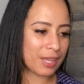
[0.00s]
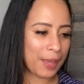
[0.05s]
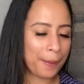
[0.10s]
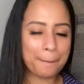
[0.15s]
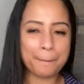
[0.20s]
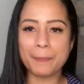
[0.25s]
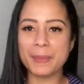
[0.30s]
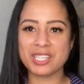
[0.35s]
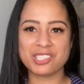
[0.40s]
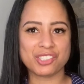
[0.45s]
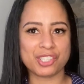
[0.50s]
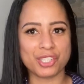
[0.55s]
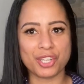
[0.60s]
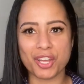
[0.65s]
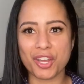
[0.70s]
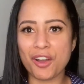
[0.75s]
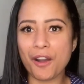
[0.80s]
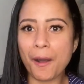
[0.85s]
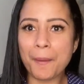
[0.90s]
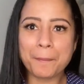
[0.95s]
mission
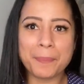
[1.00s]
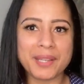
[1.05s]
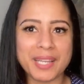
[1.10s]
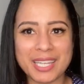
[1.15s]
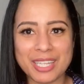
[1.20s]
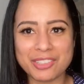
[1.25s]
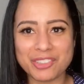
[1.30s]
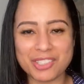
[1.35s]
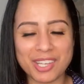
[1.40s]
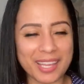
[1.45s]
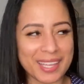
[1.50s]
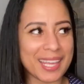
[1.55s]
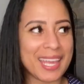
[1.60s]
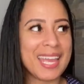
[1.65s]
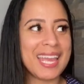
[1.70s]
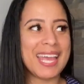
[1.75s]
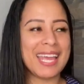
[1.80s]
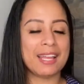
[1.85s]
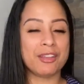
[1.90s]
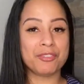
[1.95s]
accomplished. Like
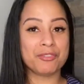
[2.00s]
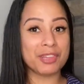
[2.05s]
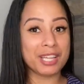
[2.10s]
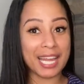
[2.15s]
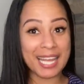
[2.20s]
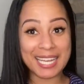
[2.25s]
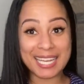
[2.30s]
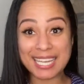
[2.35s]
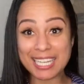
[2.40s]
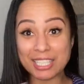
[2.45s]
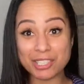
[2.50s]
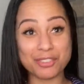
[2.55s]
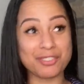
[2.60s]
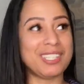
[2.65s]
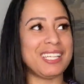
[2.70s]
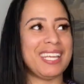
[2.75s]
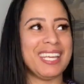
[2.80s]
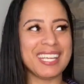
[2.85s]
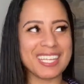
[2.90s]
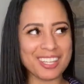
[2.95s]

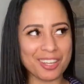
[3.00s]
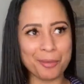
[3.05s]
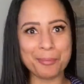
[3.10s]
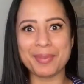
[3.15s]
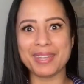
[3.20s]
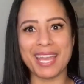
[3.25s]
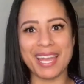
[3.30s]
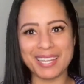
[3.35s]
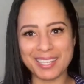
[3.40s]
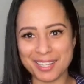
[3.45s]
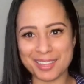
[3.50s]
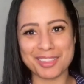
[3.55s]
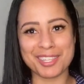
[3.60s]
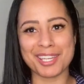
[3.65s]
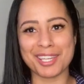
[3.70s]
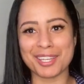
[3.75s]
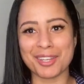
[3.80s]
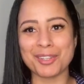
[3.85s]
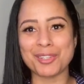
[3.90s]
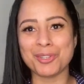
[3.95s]
literally, it can be
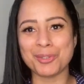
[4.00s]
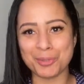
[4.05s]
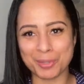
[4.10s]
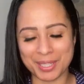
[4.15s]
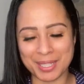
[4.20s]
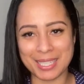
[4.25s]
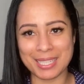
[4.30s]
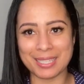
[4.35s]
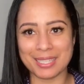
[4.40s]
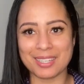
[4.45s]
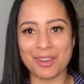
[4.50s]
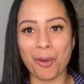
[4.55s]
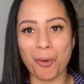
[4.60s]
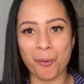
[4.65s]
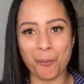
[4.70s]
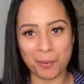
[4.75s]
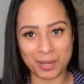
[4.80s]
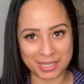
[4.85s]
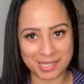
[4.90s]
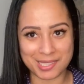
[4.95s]
anything you need it
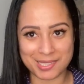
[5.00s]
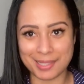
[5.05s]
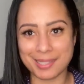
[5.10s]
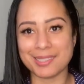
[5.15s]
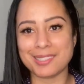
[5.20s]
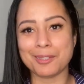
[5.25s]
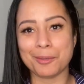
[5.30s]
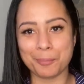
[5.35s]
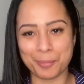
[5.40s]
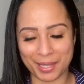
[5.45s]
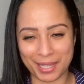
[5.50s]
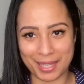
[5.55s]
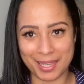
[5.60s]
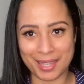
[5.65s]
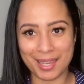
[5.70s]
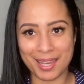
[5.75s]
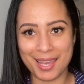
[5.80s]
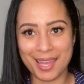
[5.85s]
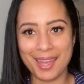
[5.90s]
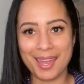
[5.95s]
or want it to be,
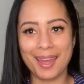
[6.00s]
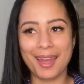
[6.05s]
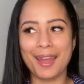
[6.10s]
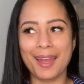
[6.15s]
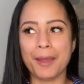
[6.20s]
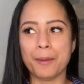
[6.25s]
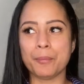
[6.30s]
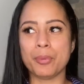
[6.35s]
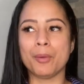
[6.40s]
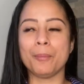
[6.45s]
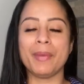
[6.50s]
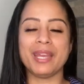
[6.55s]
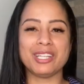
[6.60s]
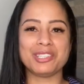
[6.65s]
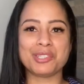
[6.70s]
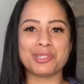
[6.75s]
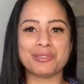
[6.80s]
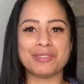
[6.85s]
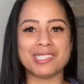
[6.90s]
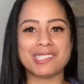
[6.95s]
but make
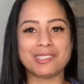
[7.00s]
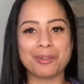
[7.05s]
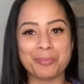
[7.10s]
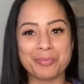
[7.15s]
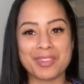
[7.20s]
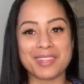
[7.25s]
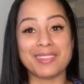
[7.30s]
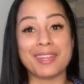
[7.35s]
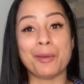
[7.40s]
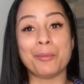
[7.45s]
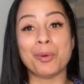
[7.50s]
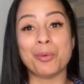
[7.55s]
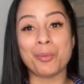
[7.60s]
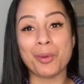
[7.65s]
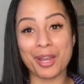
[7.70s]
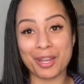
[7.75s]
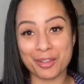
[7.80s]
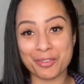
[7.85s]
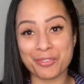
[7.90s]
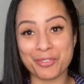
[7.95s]
sure it's something that will
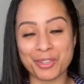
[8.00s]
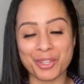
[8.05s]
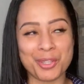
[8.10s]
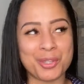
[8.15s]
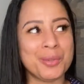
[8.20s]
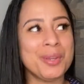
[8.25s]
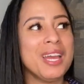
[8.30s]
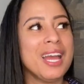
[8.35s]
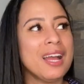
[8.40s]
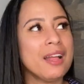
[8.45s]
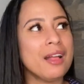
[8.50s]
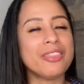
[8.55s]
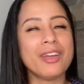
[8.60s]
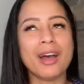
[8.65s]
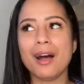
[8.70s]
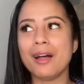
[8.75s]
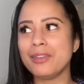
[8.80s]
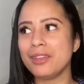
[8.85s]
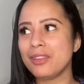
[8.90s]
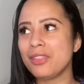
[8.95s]
work for you.
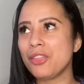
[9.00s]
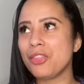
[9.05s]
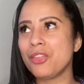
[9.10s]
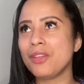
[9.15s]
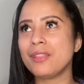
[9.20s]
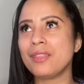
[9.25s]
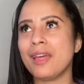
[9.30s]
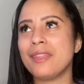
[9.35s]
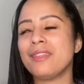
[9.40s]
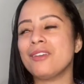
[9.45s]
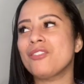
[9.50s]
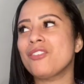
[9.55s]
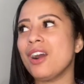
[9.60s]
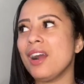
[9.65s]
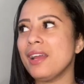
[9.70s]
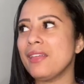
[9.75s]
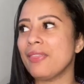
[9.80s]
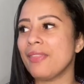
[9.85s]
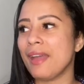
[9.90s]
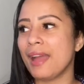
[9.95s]
Another thing that they've
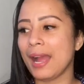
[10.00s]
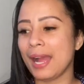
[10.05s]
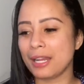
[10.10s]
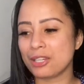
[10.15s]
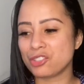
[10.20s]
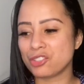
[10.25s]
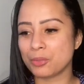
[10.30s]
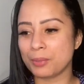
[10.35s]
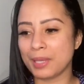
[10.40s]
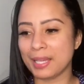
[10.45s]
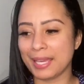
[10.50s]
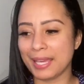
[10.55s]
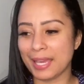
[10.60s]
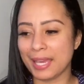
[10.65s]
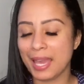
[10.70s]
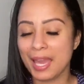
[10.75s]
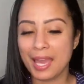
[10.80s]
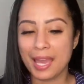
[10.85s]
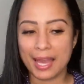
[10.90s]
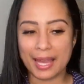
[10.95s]
got in there actually
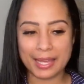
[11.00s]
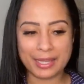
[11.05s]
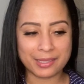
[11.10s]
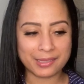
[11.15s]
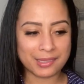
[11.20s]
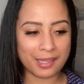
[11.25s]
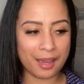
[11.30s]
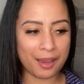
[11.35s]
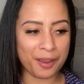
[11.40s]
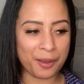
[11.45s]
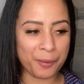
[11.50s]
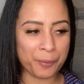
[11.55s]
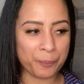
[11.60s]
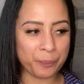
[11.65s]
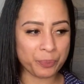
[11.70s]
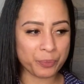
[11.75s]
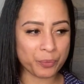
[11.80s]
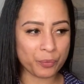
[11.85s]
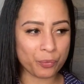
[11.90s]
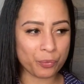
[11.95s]
is
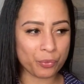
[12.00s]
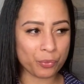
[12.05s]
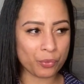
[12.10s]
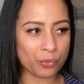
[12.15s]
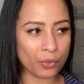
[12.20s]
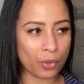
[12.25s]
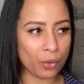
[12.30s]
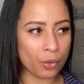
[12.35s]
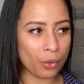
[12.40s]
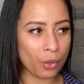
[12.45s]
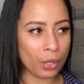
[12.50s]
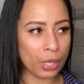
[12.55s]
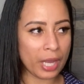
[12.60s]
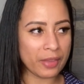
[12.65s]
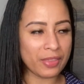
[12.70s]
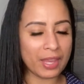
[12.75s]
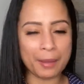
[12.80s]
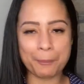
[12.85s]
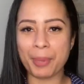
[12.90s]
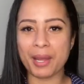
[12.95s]

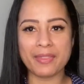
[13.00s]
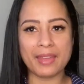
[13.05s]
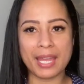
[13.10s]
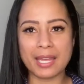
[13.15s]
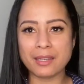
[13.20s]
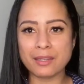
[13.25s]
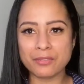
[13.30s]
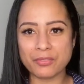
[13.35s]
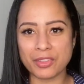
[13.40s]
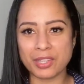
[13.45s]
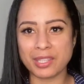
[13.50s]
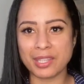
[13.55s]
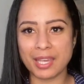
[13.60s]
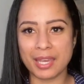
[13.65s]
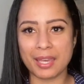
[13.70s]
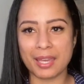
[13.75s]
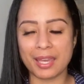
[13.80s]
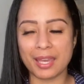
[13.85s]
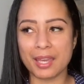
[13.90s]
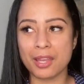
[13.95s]
by the end of the
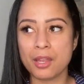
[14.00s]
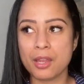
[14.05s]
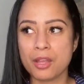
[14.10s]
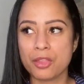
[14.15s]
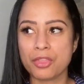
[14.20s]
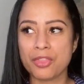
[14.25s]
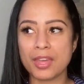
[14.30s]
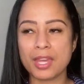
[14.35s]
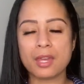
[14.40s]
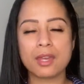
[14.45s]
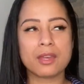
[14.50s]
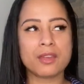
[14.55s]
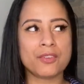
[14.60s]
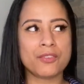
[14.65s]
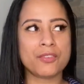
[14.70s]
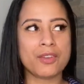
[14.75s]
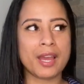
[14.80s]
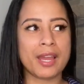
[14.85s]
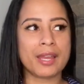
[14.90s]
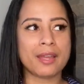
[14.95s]
year, think
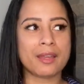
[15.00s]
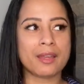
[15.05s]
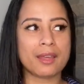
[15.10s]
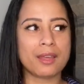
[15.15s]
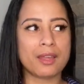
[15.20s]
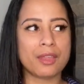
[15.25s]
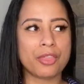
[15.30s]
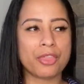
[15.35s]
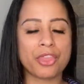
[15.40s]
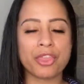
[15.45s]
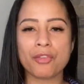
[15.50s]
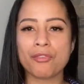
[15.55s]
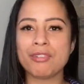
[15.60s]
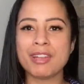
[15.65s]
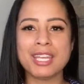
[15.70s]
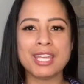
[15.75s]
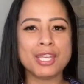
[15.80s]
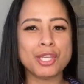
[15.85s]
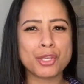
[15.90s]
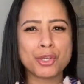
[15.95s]
of like
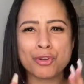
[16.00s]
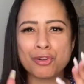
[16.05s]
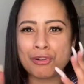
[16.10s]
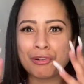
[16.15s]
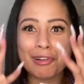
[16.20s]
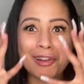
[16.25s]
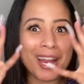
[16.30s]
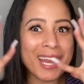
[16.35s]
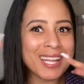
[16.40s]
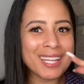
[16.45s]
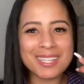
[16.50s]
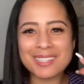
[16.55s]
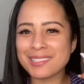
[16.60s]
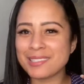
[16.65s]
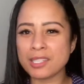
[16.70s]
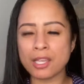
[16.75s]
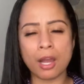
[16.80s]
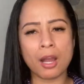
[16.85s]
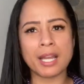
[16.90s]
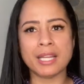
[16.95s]
3
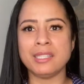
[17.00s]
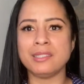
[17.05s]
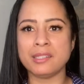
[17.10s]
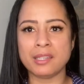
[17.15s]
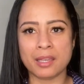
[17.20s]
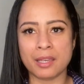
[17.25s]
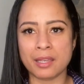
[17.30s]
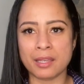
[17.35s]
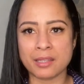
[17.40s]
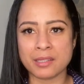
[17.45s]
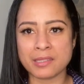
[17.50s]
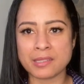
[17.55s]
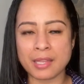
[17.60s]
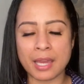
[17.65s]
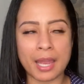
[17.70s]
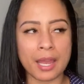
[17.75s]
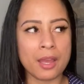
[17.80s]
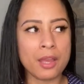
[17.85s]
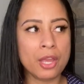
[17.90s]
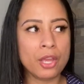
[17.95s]
crazy ideas
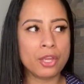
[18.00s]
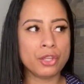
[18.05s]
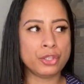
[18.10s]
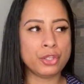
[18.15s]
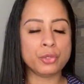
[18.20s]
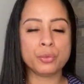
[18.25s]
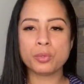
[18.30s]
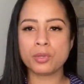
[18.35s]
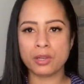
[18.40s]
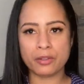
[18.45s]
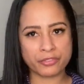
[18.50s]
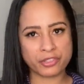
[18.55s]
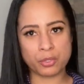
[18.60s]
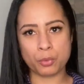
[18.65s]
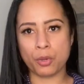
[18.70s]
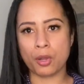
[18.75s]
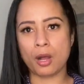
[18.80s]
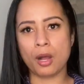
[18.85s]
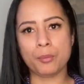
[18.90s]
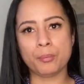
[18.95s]
that you would love
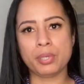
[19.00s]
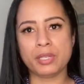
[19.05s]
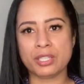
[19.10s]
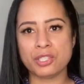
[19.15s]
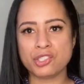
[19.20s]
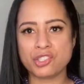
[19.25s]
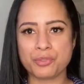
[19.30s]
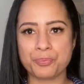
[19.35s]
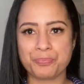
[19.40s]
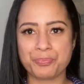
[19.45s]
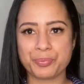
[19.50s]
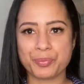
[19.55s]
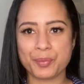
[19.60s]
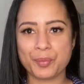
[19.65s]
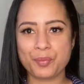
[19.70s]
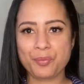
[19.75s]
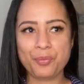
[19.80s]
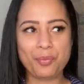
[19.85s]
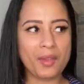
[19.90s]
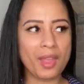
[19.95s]
to accomplish.
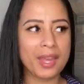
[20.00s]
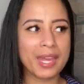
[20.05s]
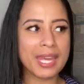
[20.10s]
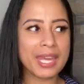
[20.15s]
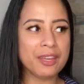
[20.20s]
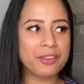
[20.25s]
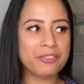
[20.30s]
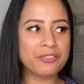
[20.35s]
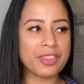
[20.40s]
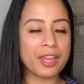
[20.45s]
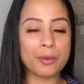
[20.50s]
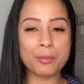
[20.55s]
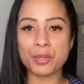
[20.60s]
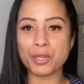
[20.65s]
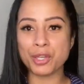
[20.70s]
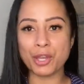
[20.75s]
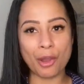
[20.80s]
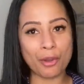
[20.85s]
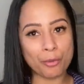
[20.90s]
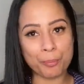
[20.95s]
If there were
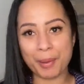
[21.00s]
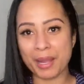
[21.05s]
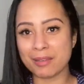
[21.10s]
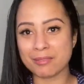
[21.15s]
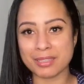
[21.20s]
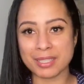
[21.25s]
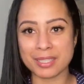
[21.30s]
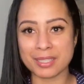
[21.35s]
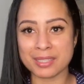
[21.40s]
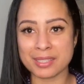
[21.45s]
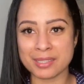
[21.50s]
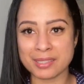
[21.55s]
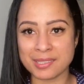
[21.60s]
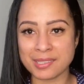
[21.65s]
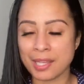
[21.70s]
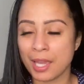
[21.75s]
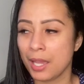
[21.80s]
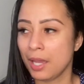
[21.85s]
no barriers,